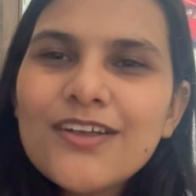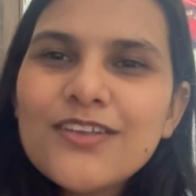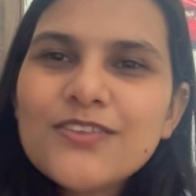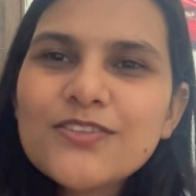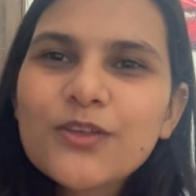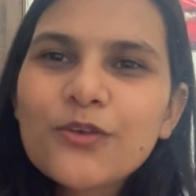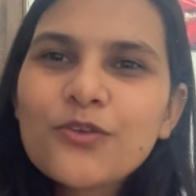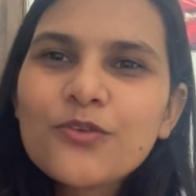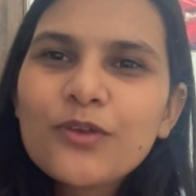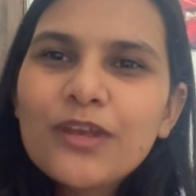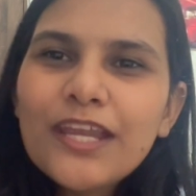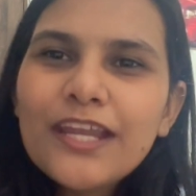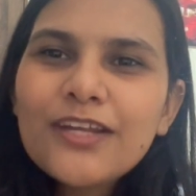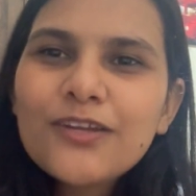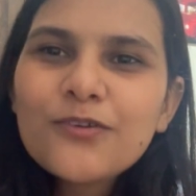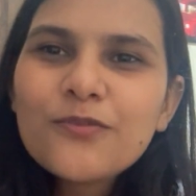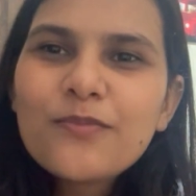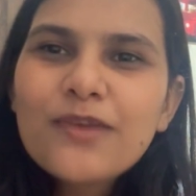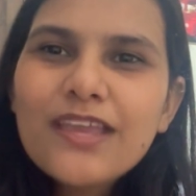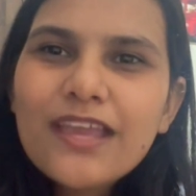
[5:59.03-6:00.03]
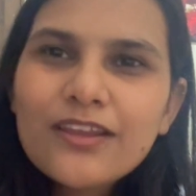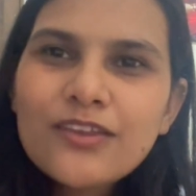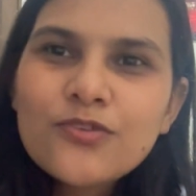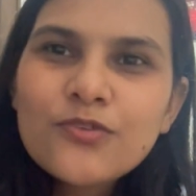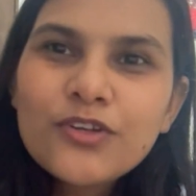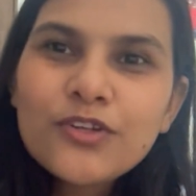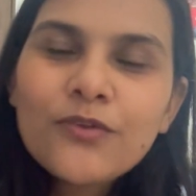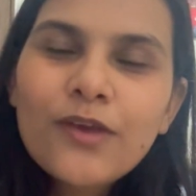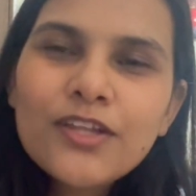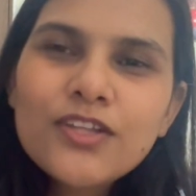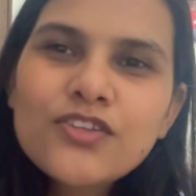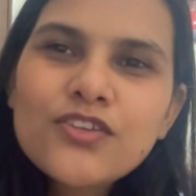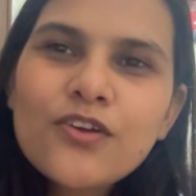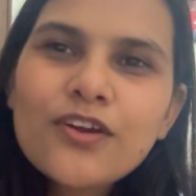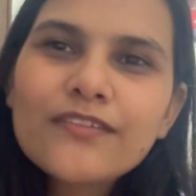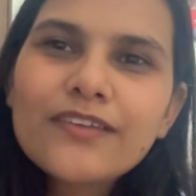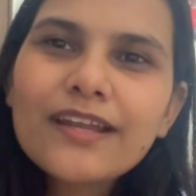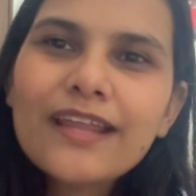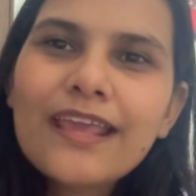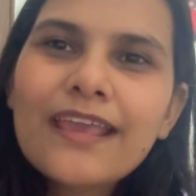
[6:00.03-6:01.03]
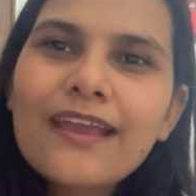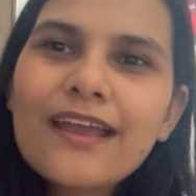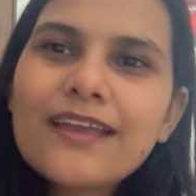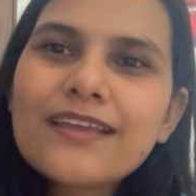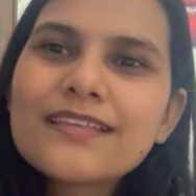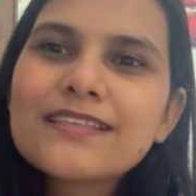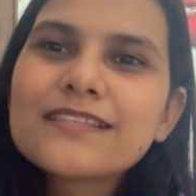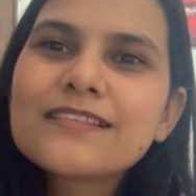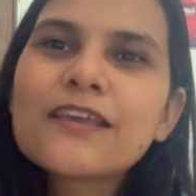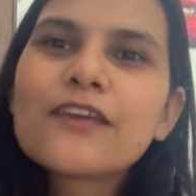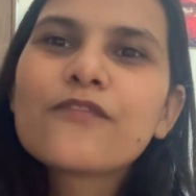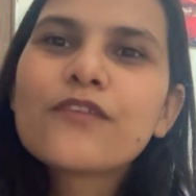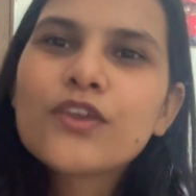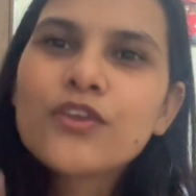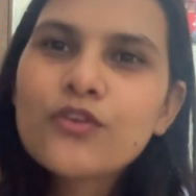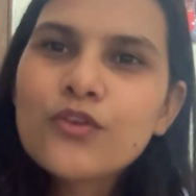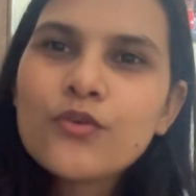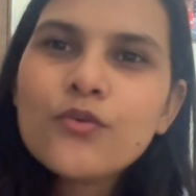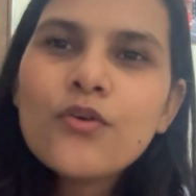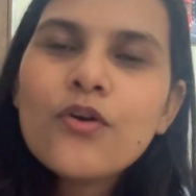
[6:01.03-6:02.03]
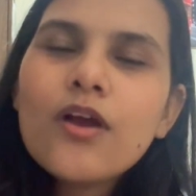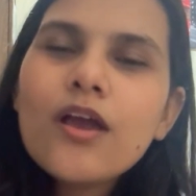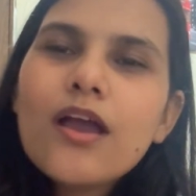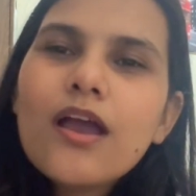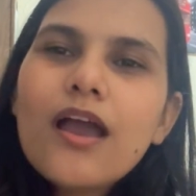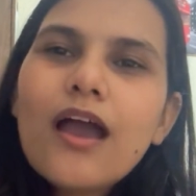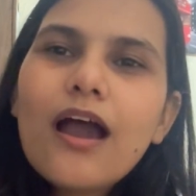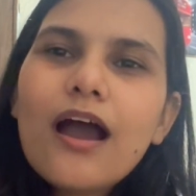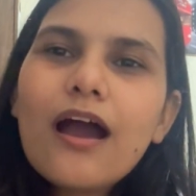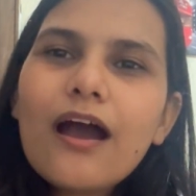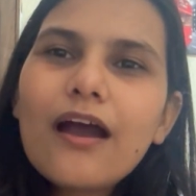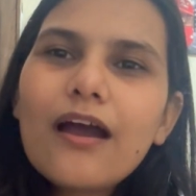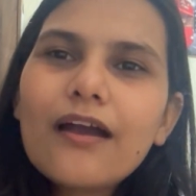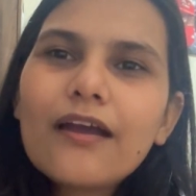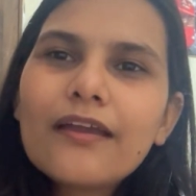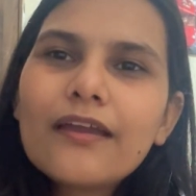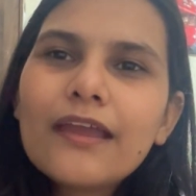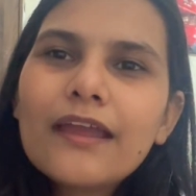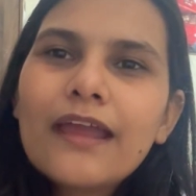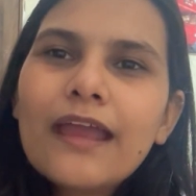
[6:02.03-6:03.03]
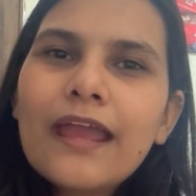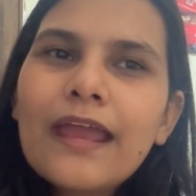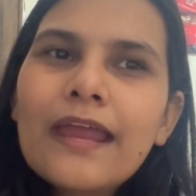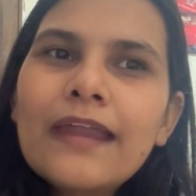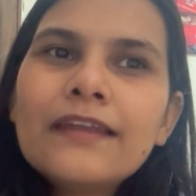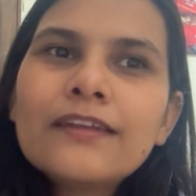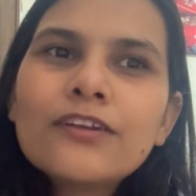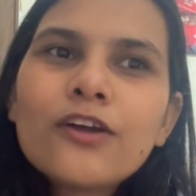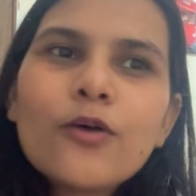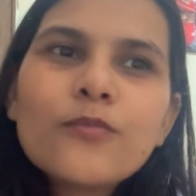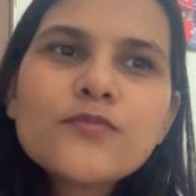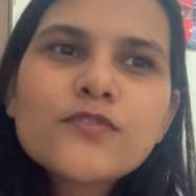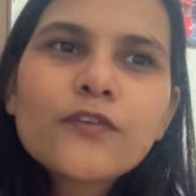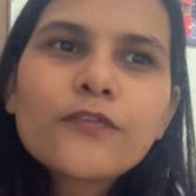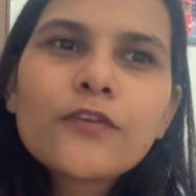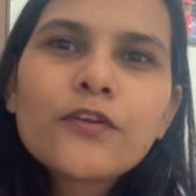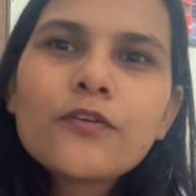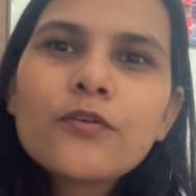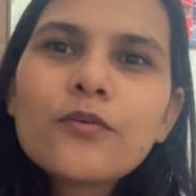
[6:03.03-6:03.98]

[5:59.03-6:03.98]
So you need to ensure that AI is giving you in terms of